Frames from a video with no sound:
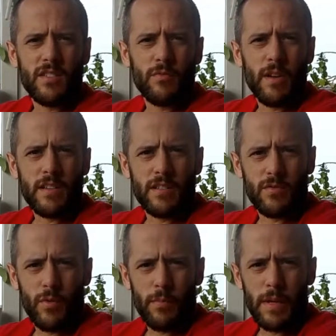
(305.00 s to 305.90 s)

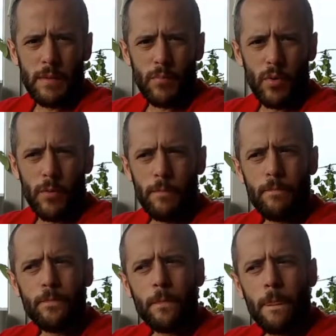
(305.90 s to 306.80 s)
situations where people
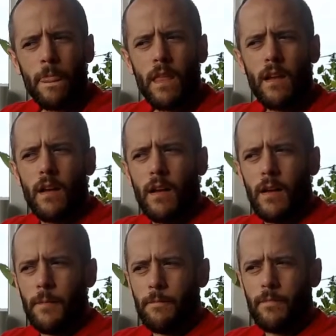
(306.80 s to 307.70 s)

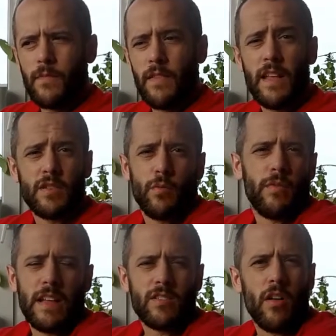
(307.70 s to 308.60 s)

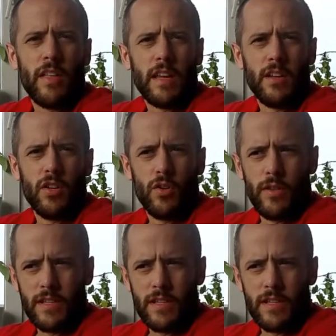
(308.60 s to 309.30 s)
that's all they can do.